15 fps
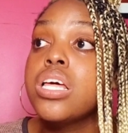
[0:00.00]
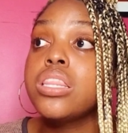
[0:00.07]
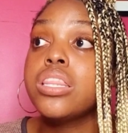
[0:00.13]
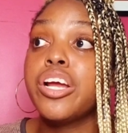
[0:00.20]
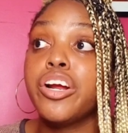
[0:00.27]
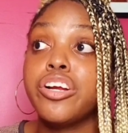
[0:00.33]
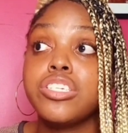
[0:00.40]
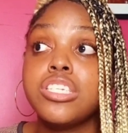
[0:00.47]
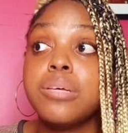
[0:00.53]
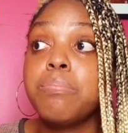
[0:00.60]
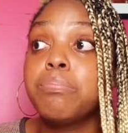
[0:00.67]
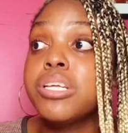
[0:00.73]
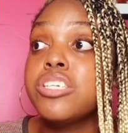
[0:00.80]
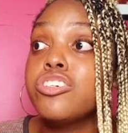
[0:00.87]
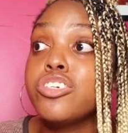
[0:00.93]
They're
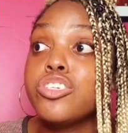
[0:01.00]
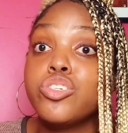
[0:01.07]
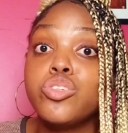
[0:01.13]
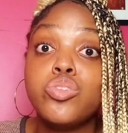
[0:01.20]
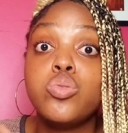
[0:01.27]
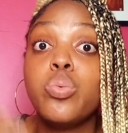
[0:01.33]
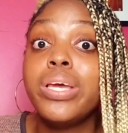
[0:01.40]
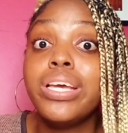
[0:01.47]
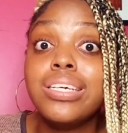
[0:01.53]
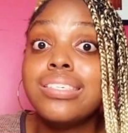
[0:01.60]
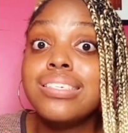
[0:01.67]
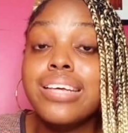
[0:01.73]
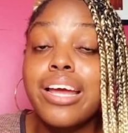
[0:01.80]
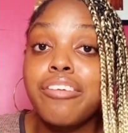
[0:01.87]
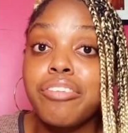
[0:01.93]
simply just
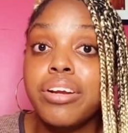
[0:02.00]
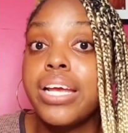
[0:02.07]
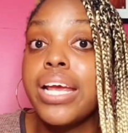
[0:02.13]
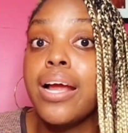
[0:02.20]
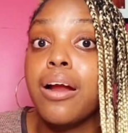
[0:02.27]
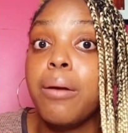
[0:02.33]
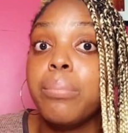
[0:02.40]
tweaked every year,